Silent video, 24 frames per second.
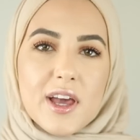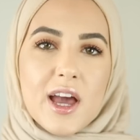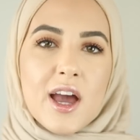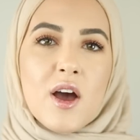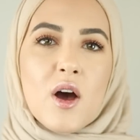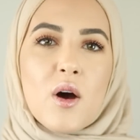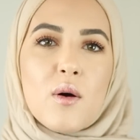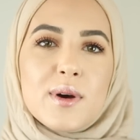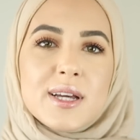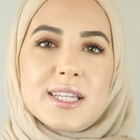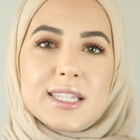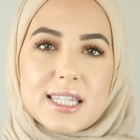I
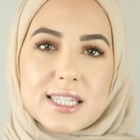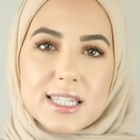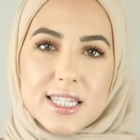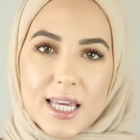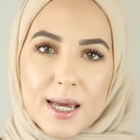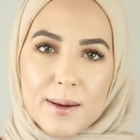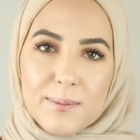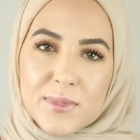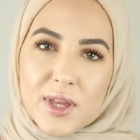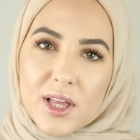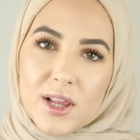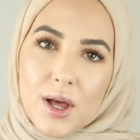always
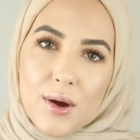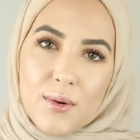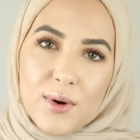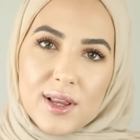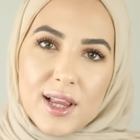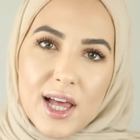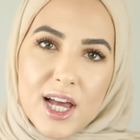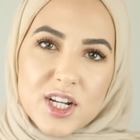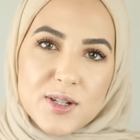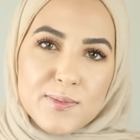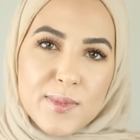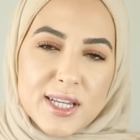skip the lower
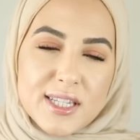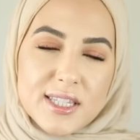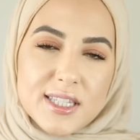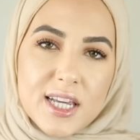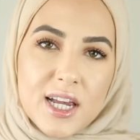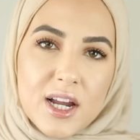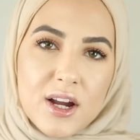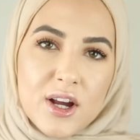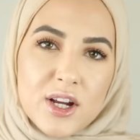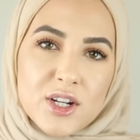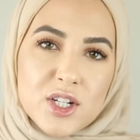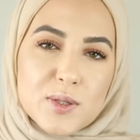lash
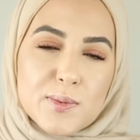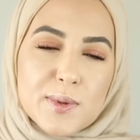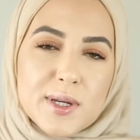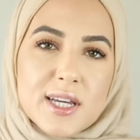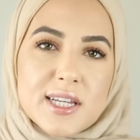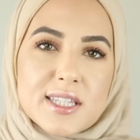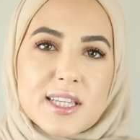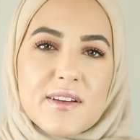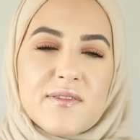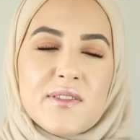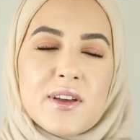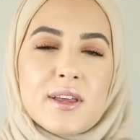mascara just
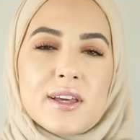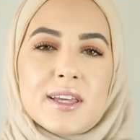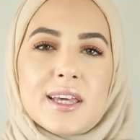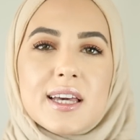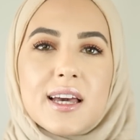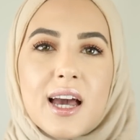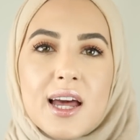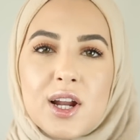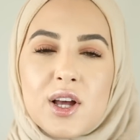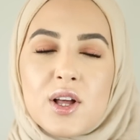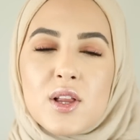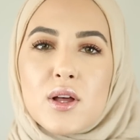because I feel like it
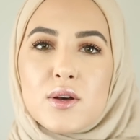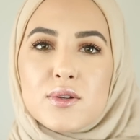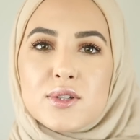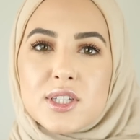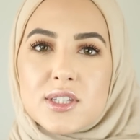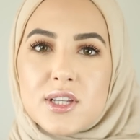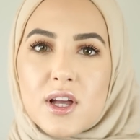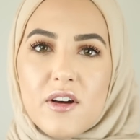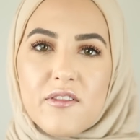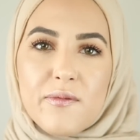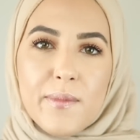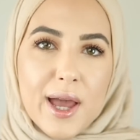kind of
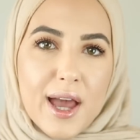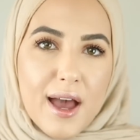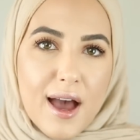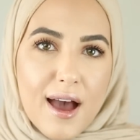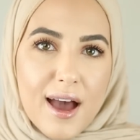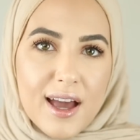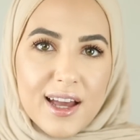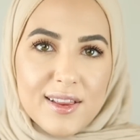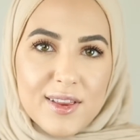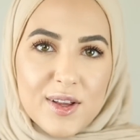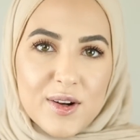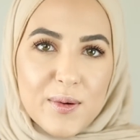closes off my
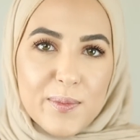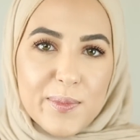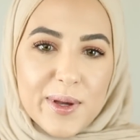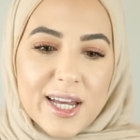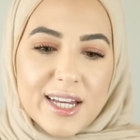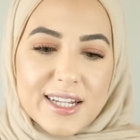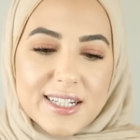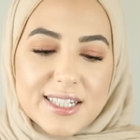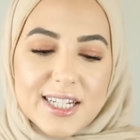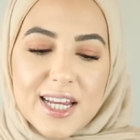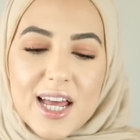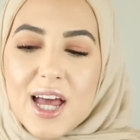eye a little
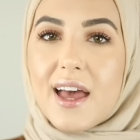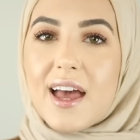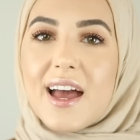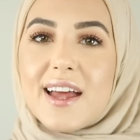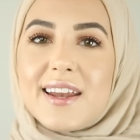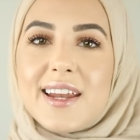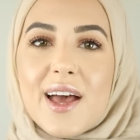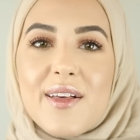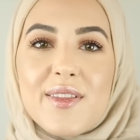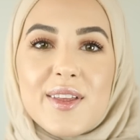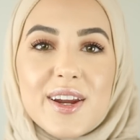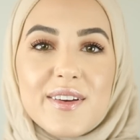bit.
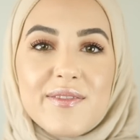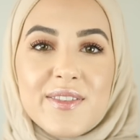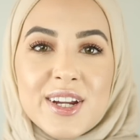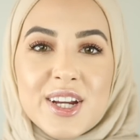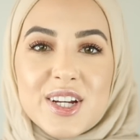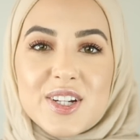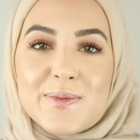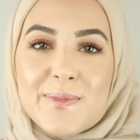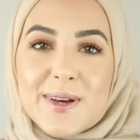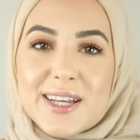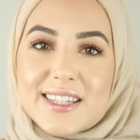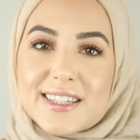Now that I
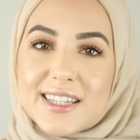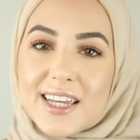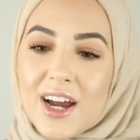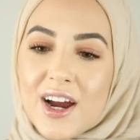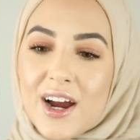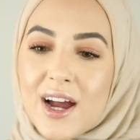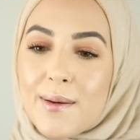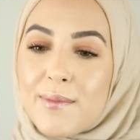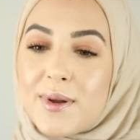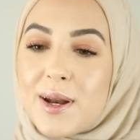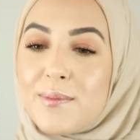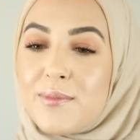finished
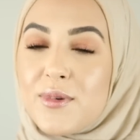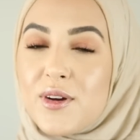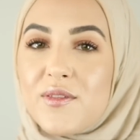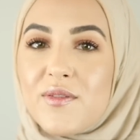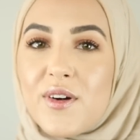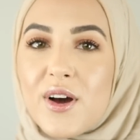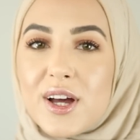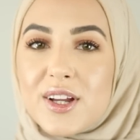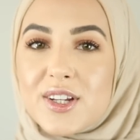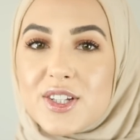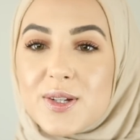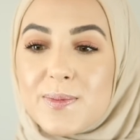mascara, I'm going to move
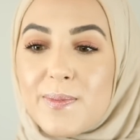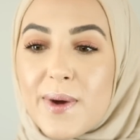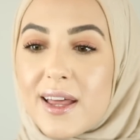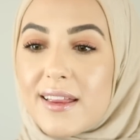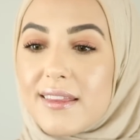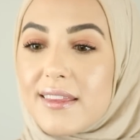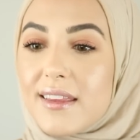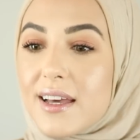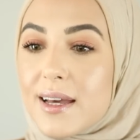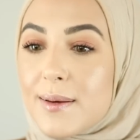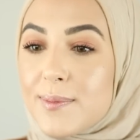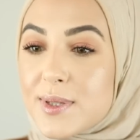on to
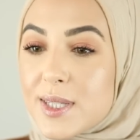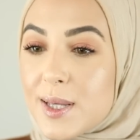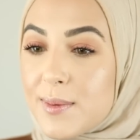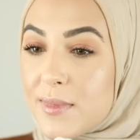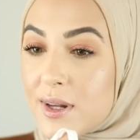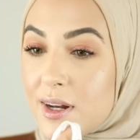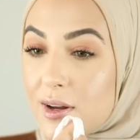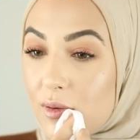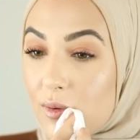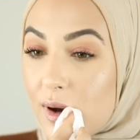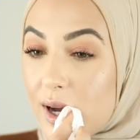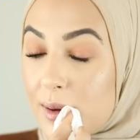my lips. I'm
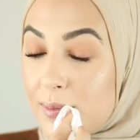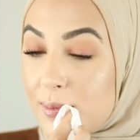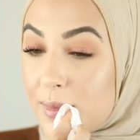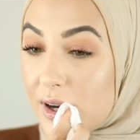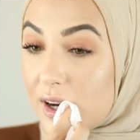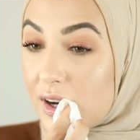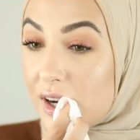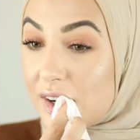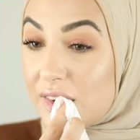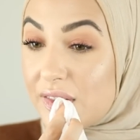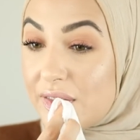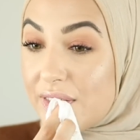going to wipe
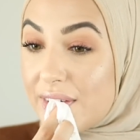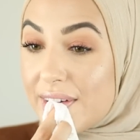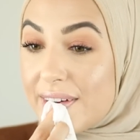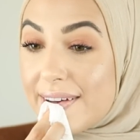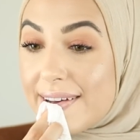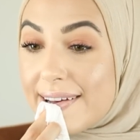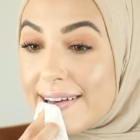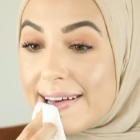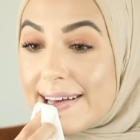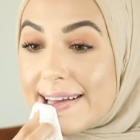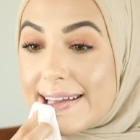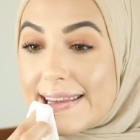off
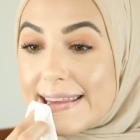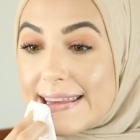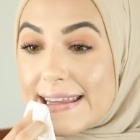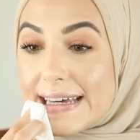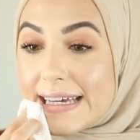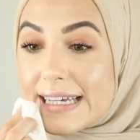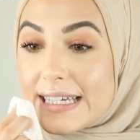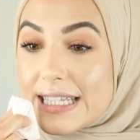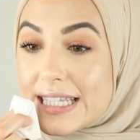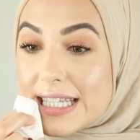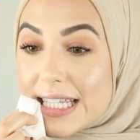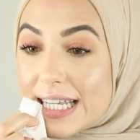
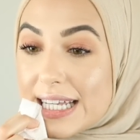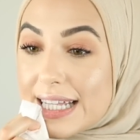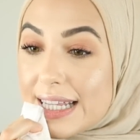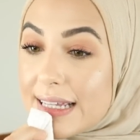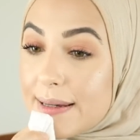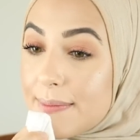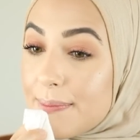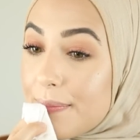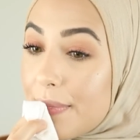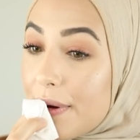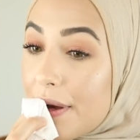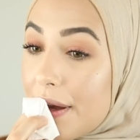this
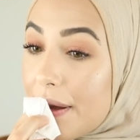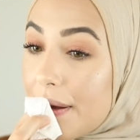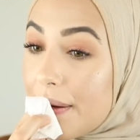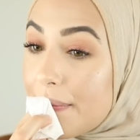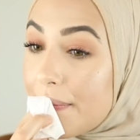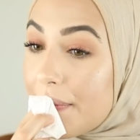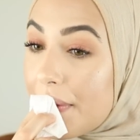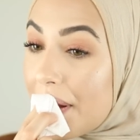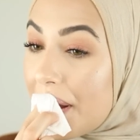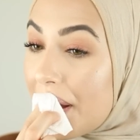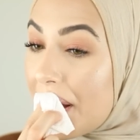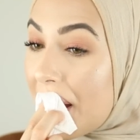lip
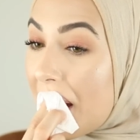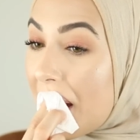balm.